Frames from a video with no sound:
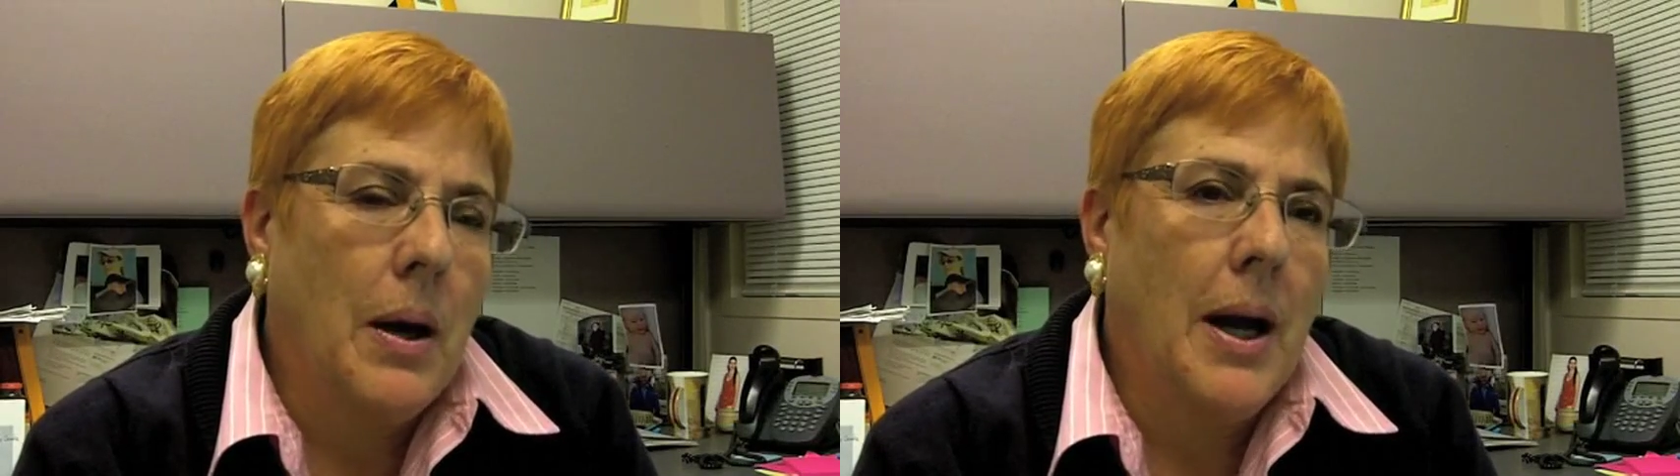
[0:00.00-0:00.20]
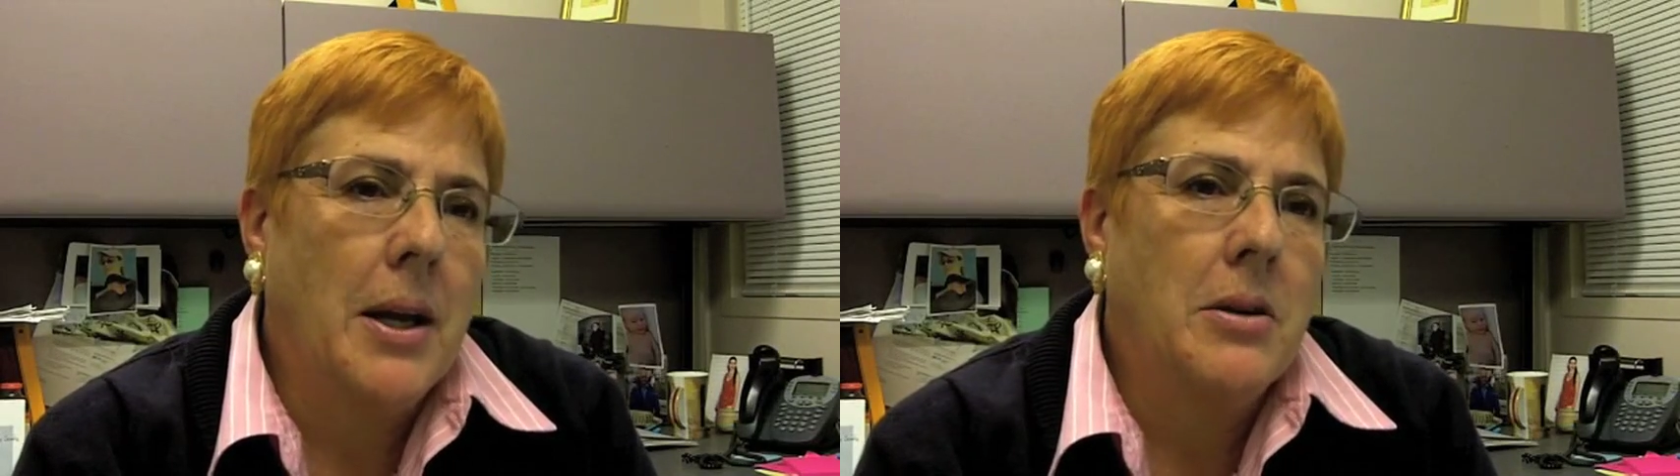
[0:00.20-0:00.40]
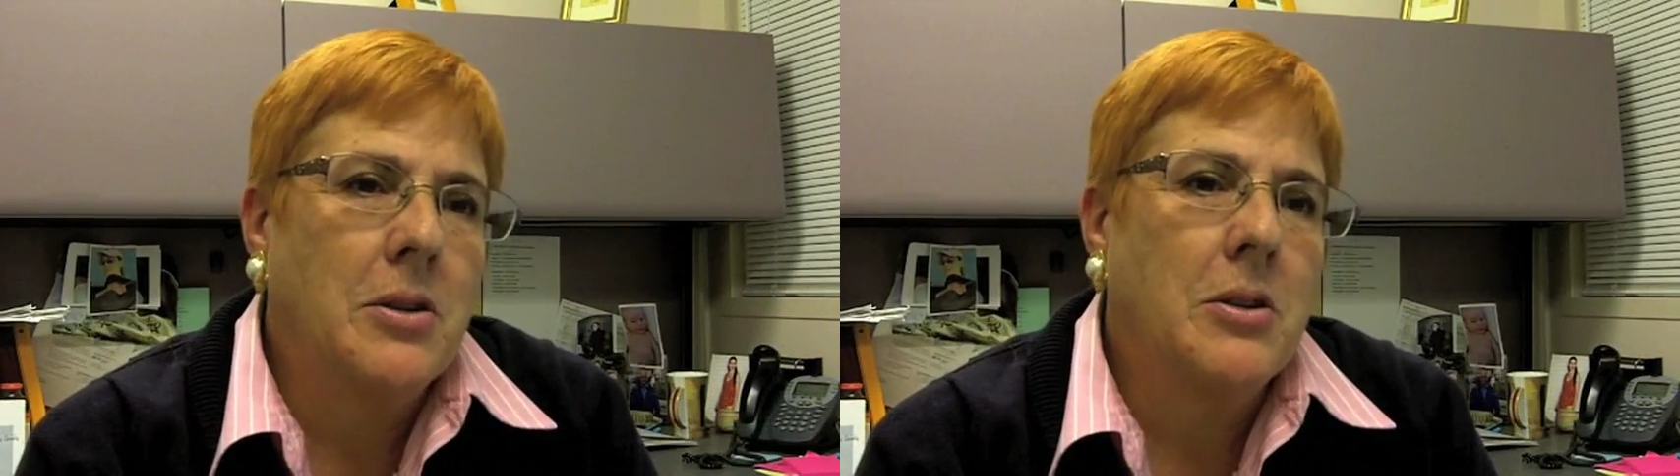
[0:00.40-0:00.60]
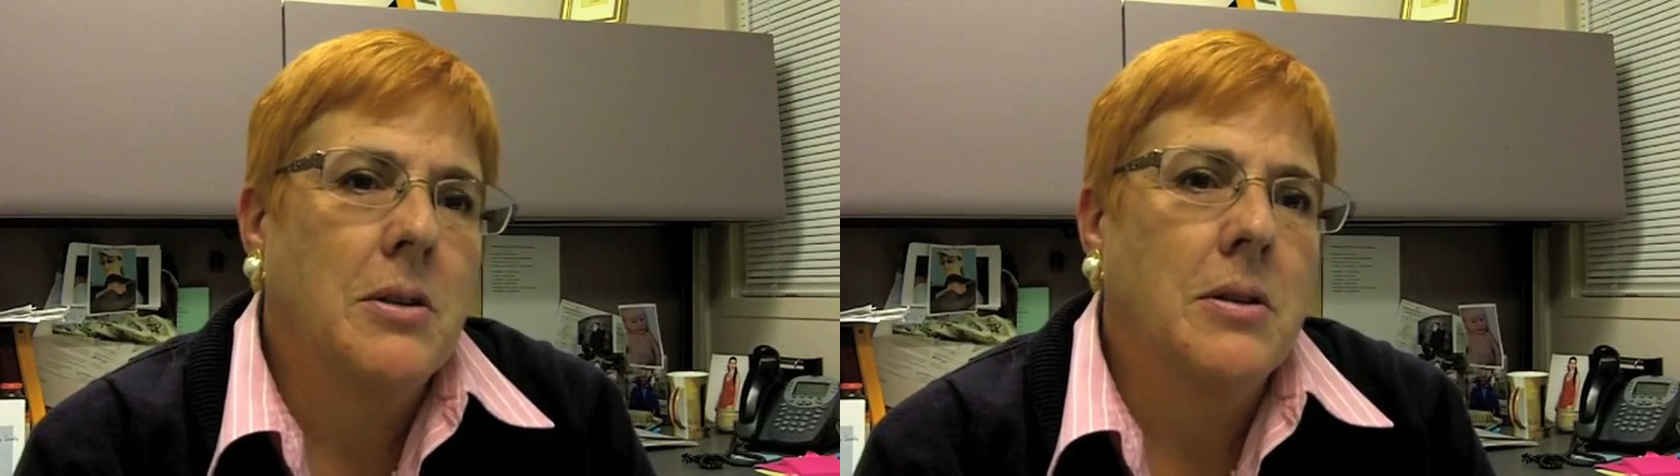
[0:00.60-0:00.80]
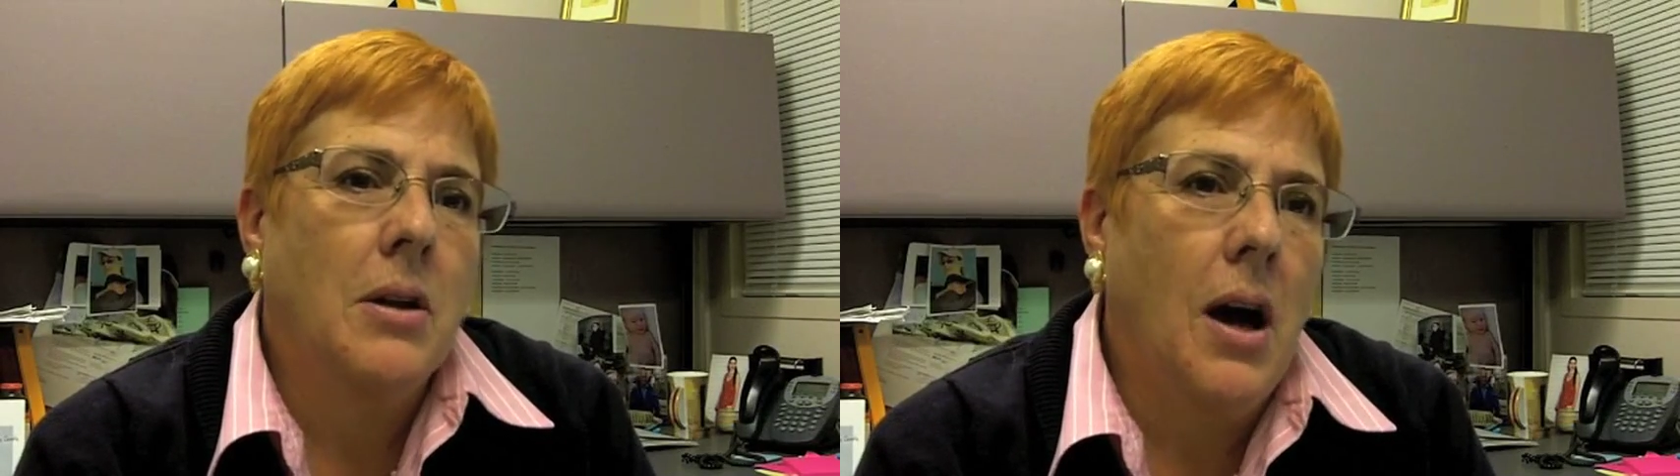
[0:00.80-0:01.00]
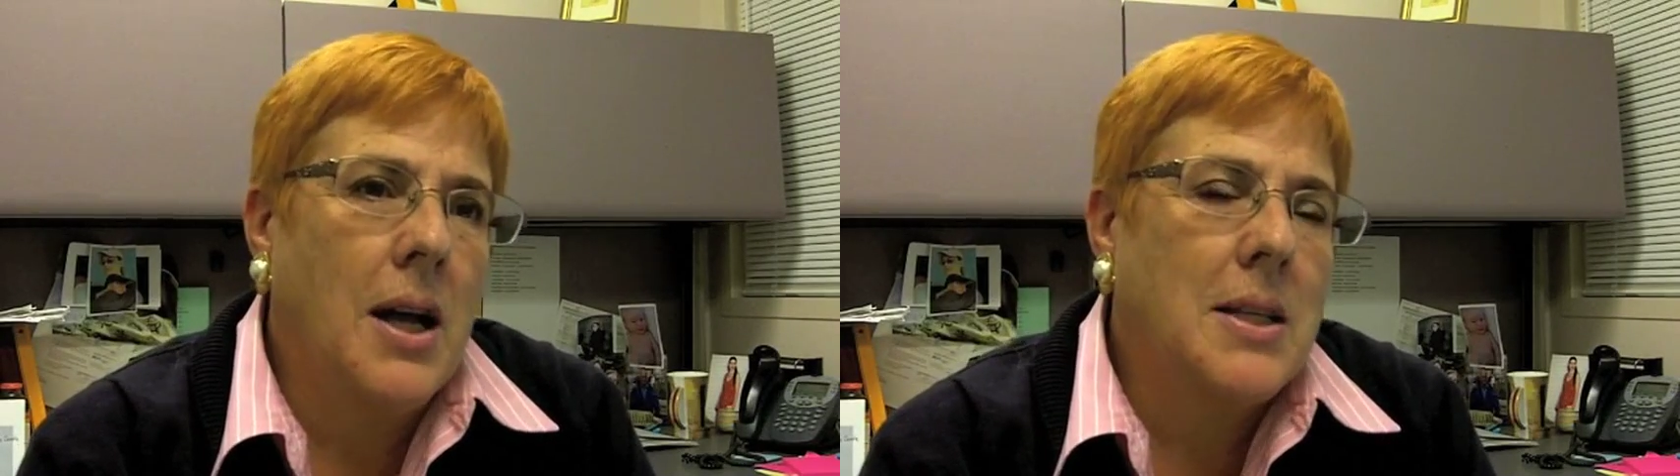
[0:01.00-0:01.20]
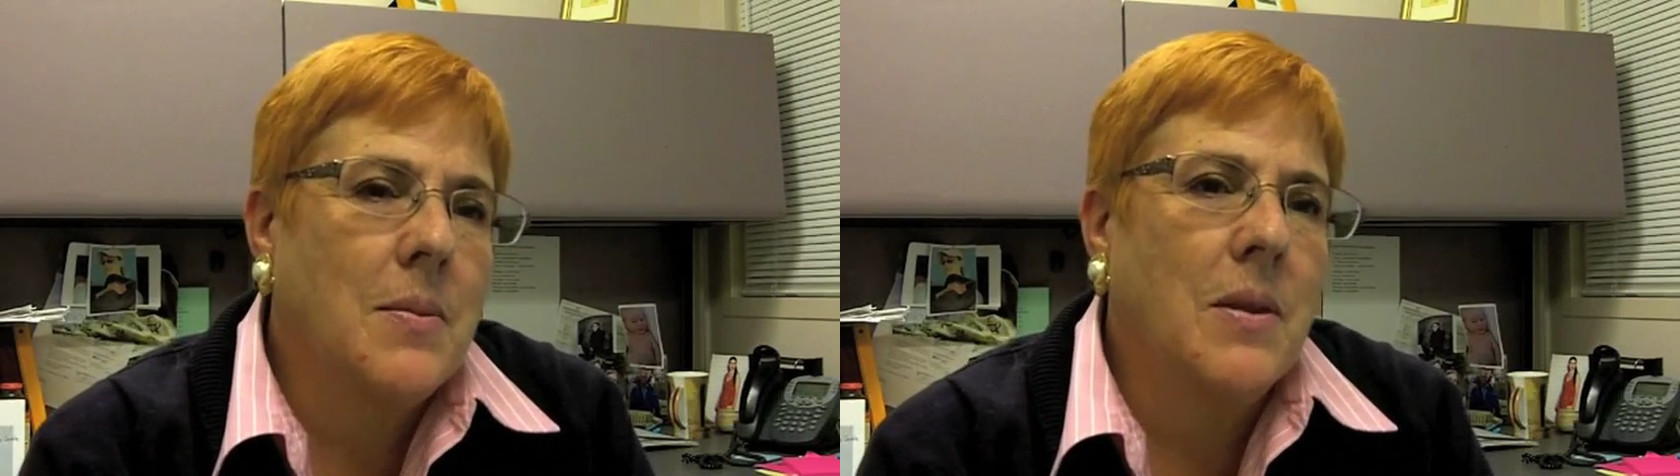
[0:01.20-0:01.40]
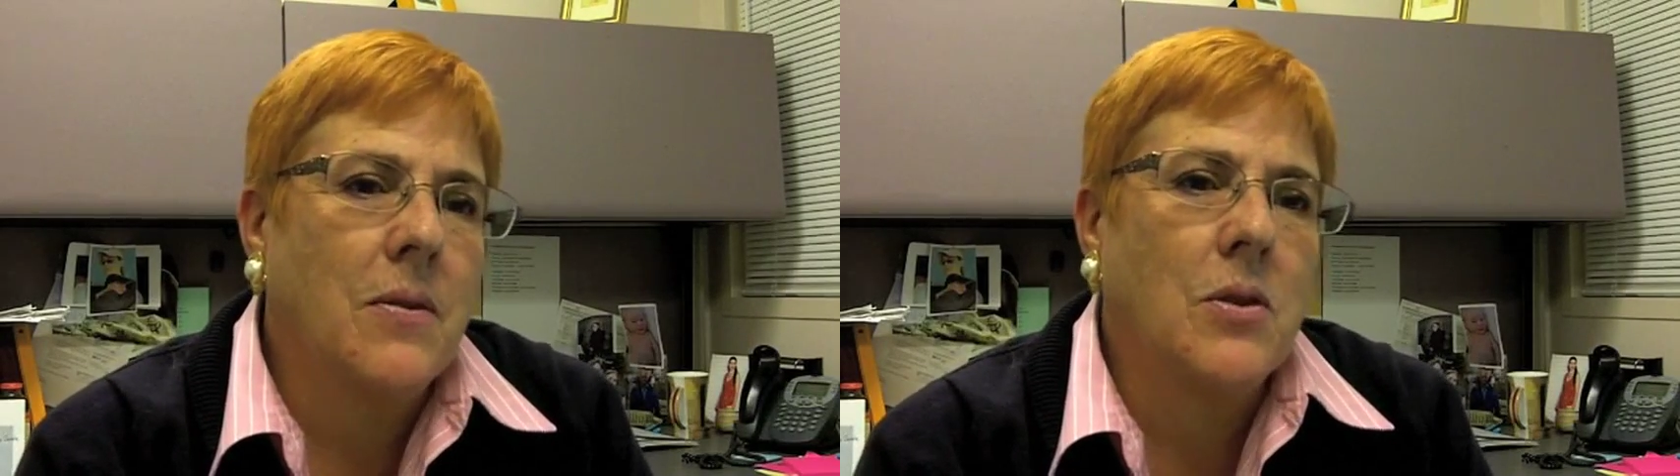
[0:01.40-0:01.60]
I taught
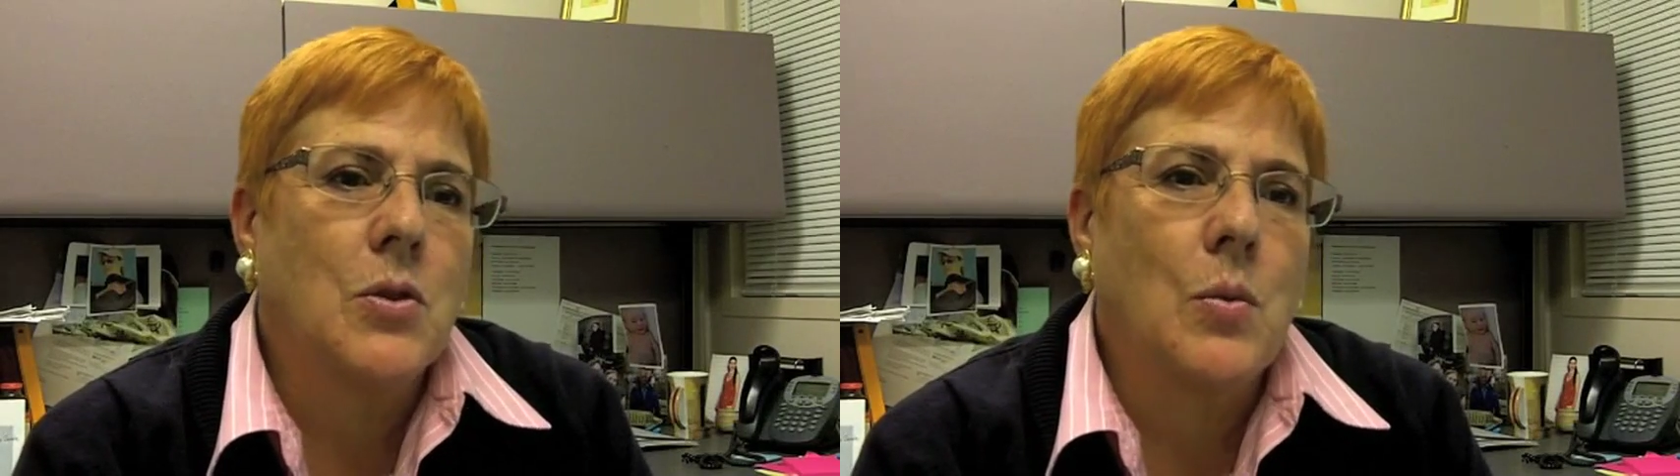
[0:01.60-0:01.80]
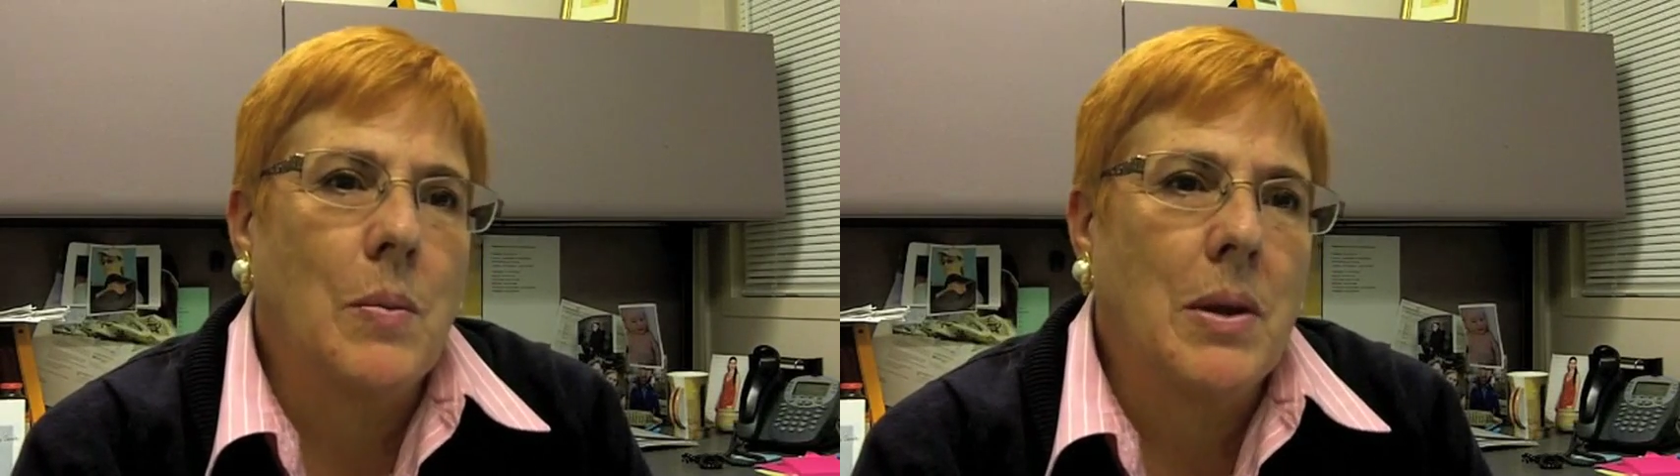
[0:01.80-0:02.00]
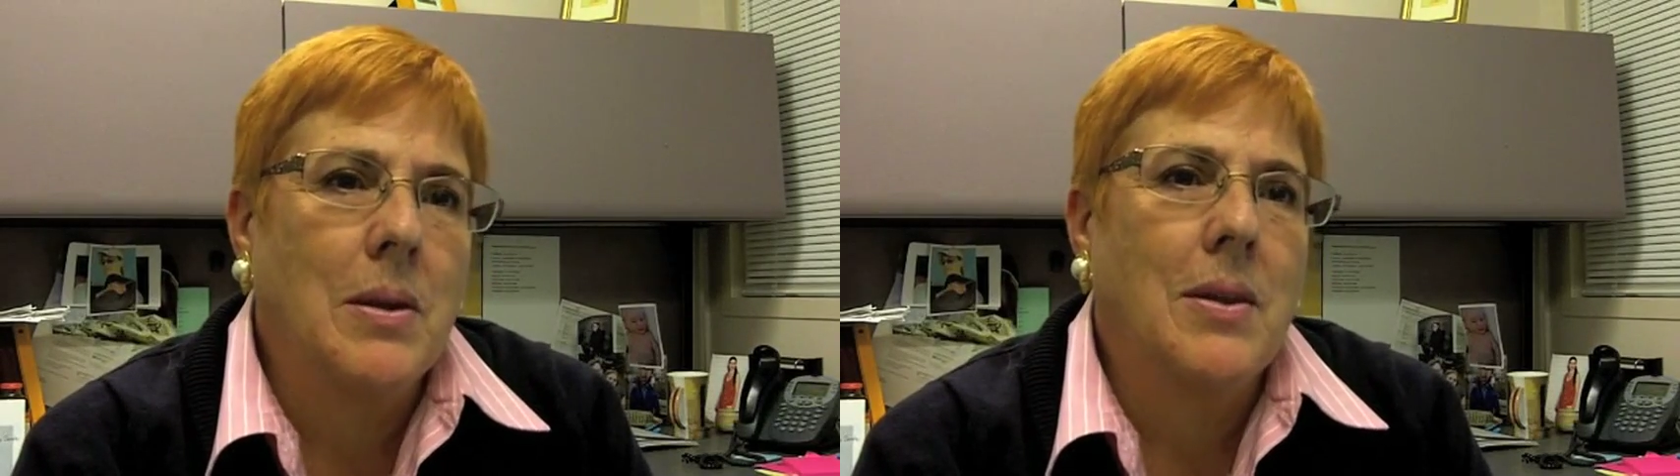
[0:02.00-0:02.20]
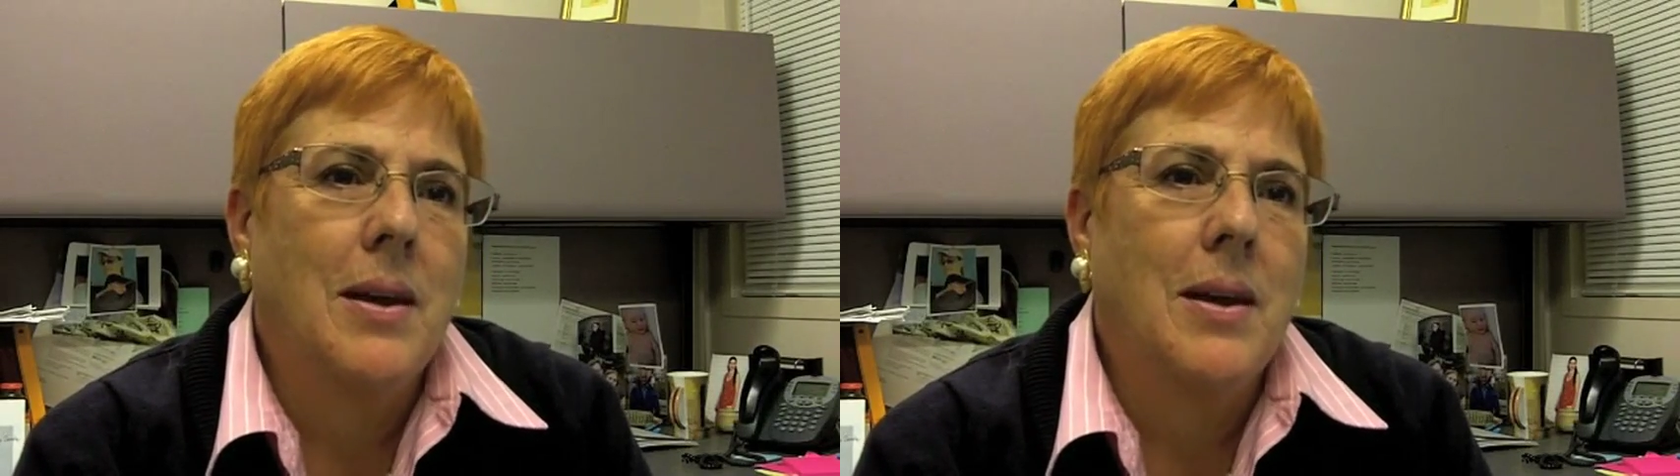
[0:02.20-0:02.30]
some of the first women